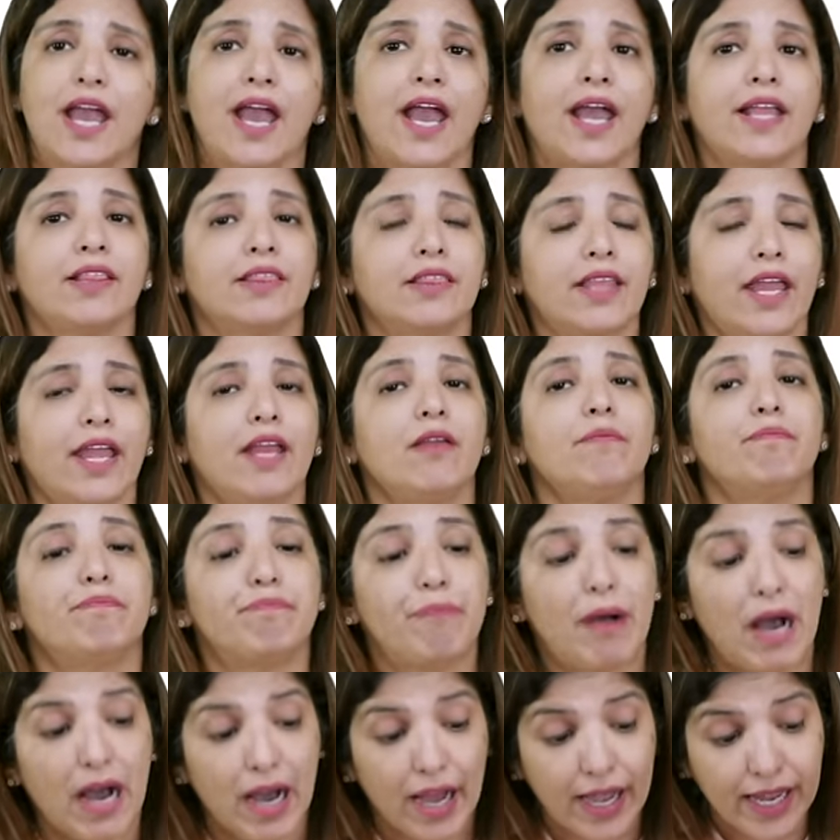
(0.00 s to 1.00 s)
and then
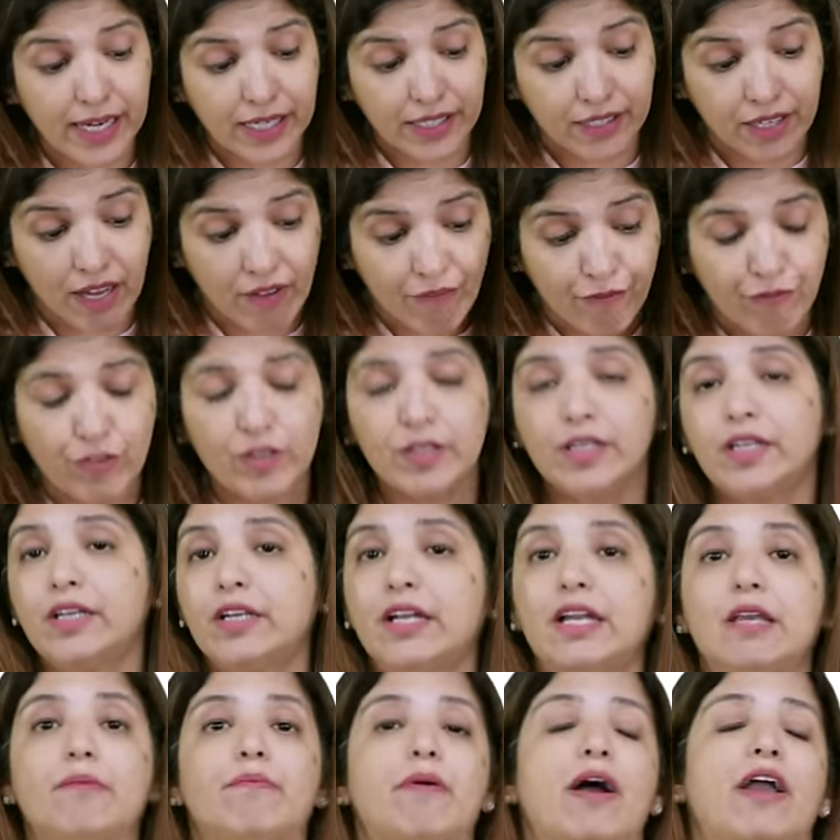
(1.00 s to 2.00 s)
by
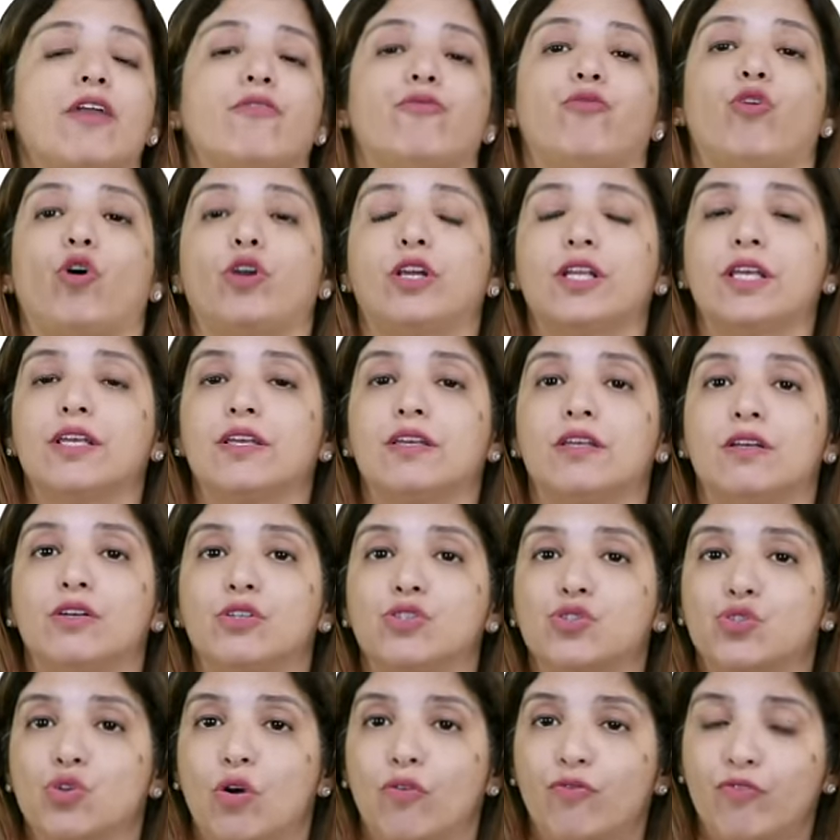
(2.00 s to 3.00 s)
40
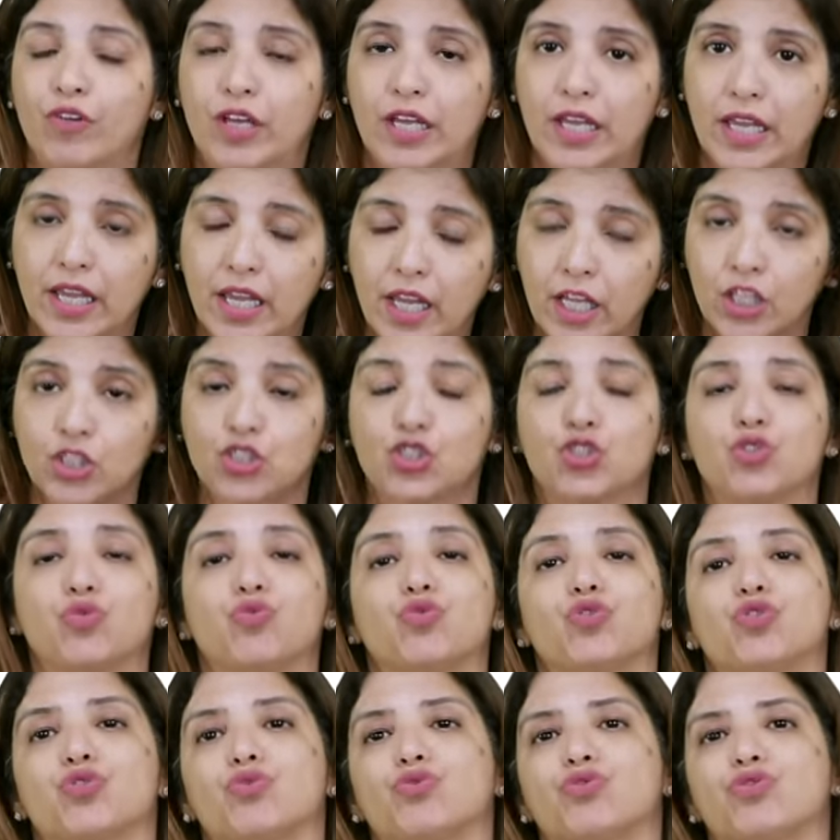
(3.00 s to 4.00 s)
years of age,
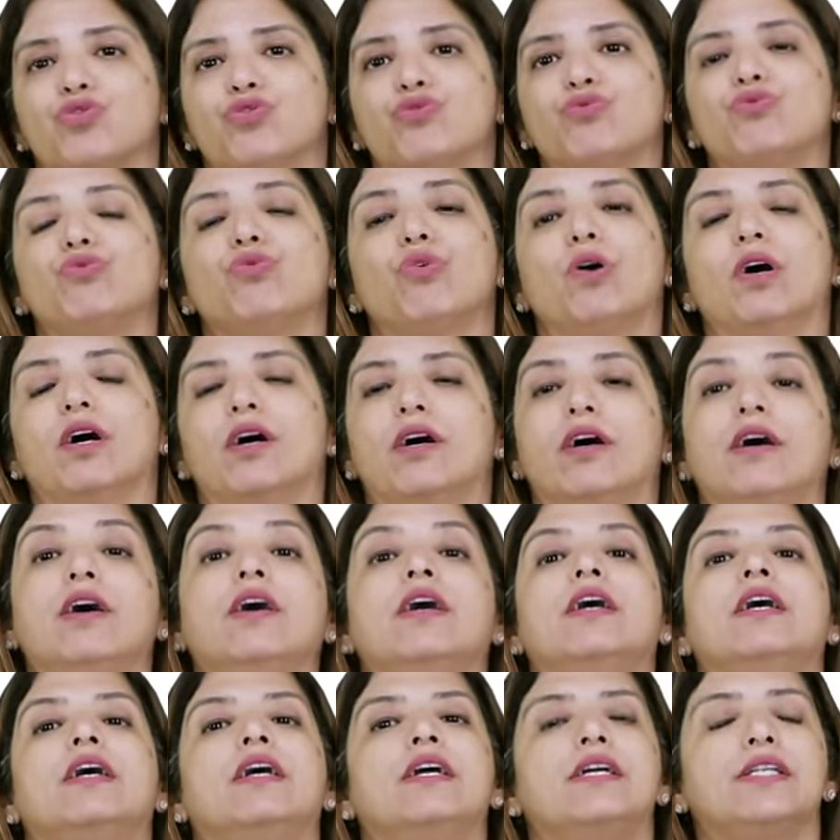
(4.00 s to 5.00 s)
you should do a
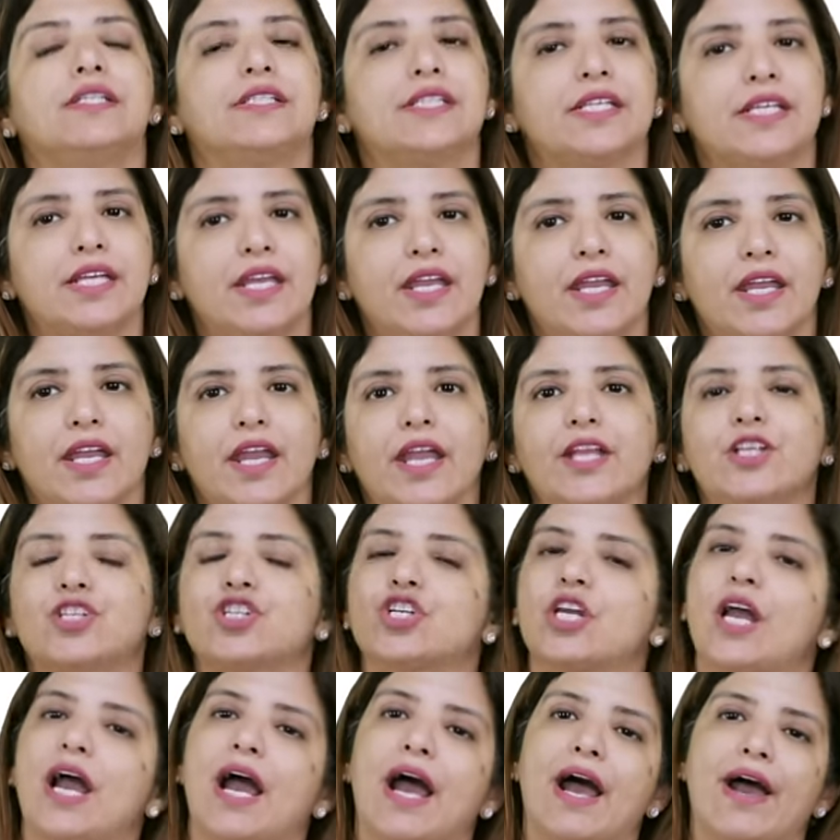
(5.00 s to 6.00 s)

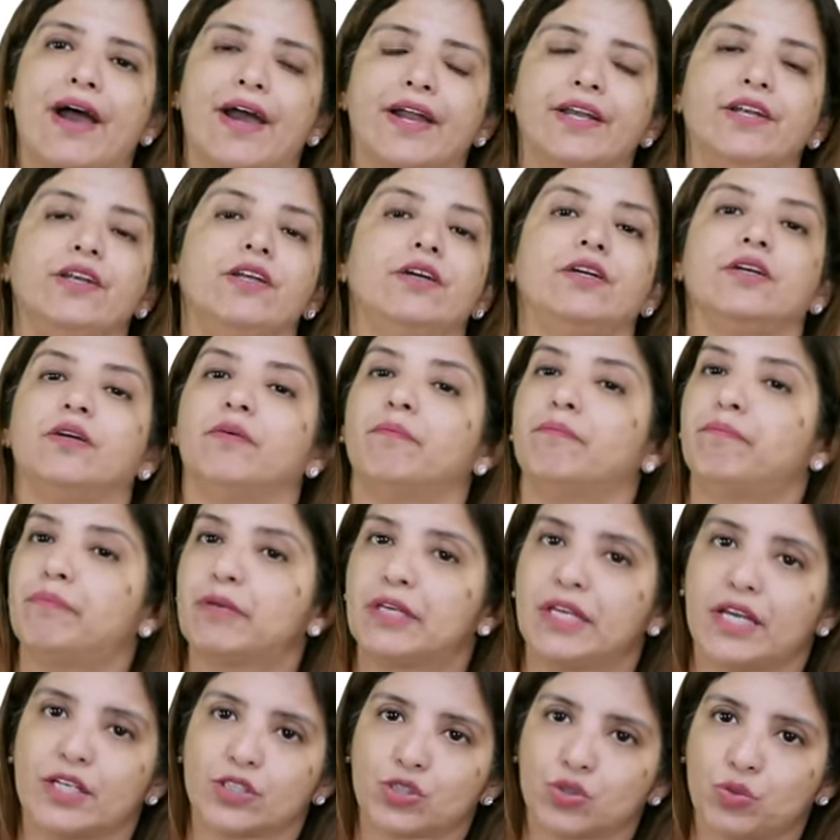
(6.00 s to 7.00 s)
TAH and
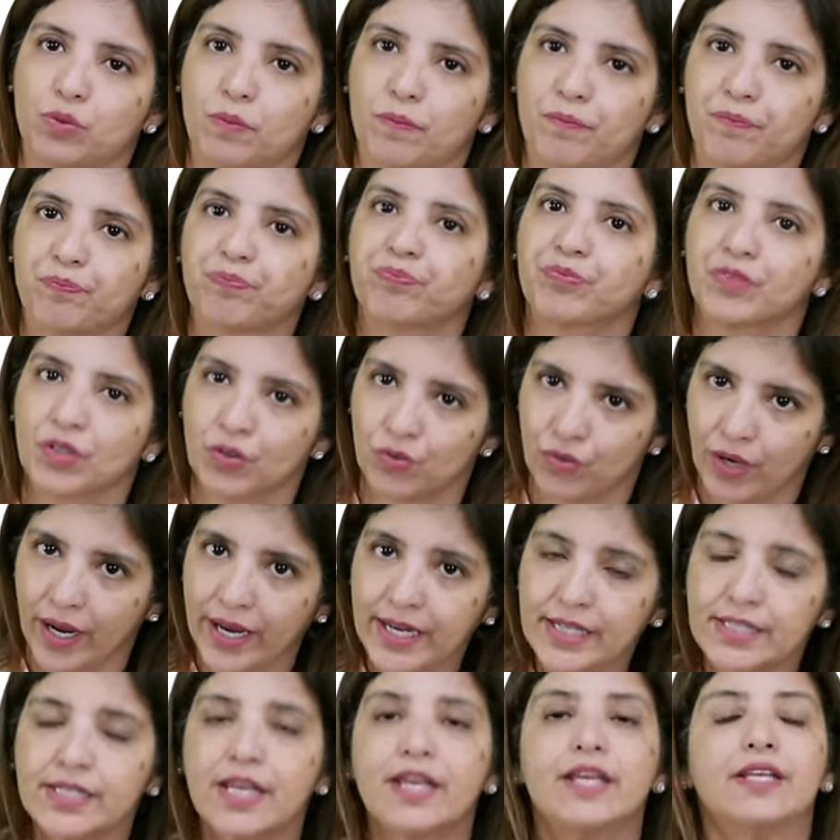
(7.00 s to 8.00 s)
BSO,
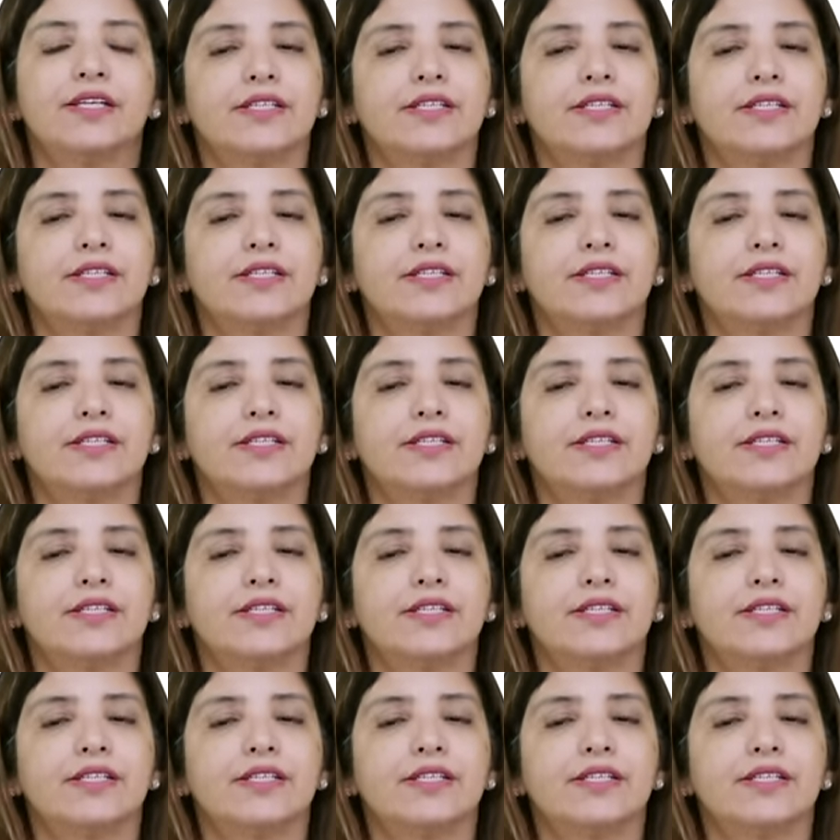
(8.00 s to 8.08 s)
right?